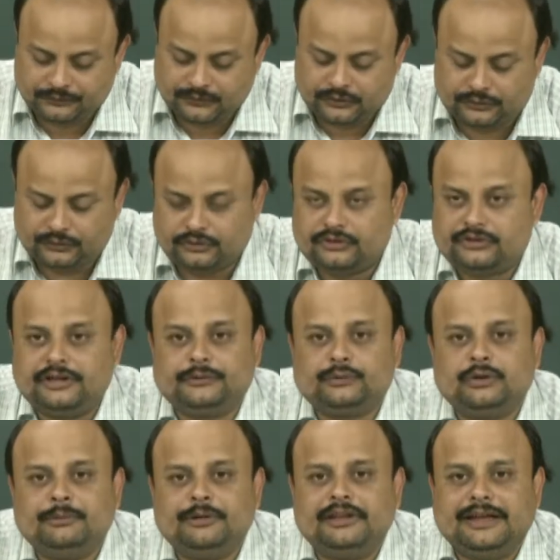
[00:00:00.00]
So, this
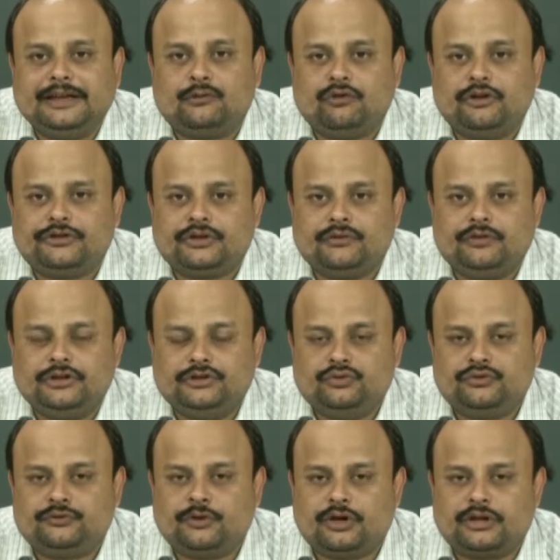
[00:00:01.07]
will be the equation we use
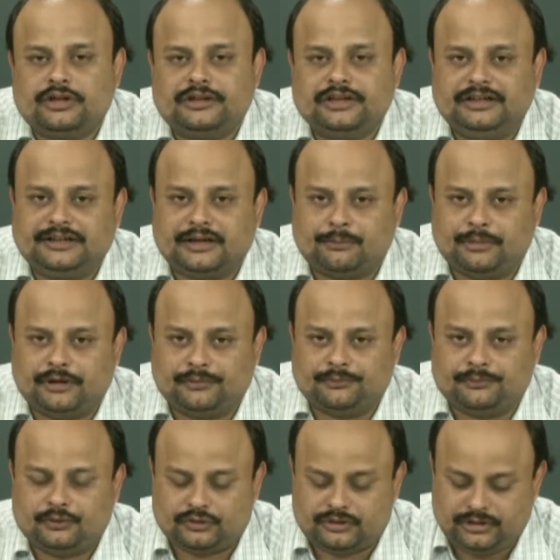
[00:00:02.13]
for the delta P,
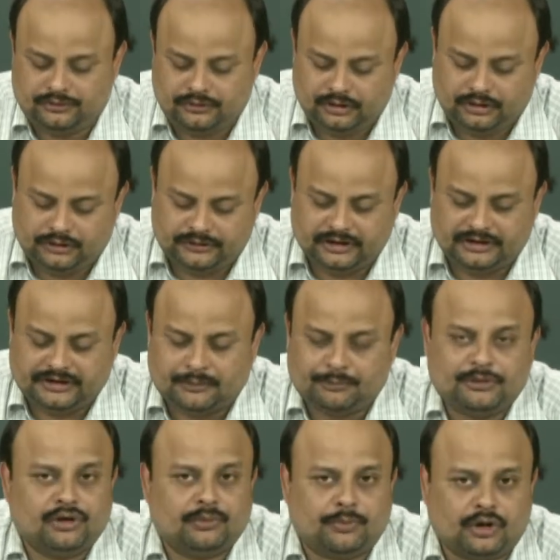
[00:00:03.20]
okay, delta
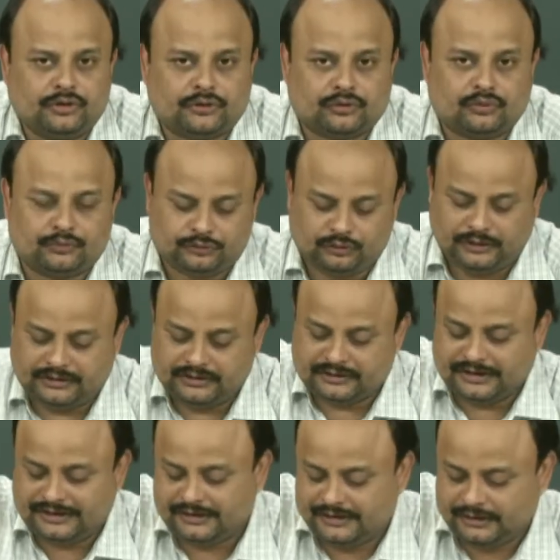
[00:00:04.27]
P upon rho. So, I can
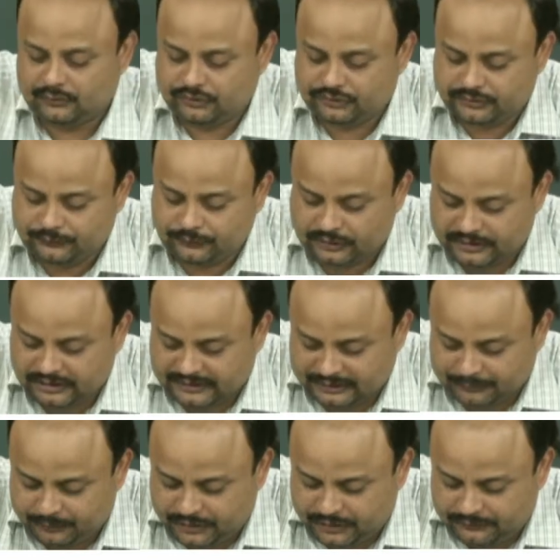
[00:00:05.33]
write the equation for delta
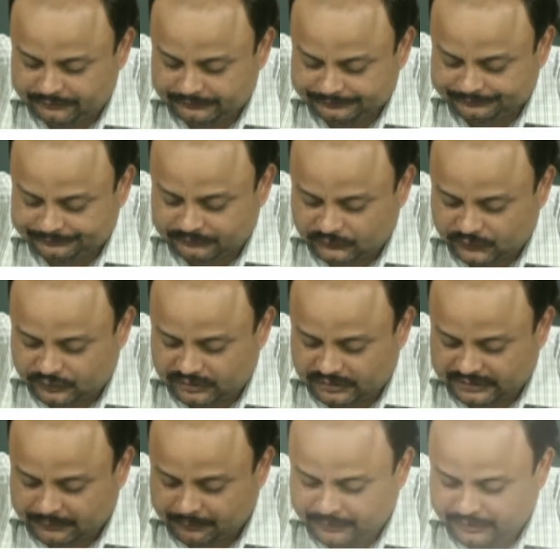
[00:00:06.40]
P. So, delta P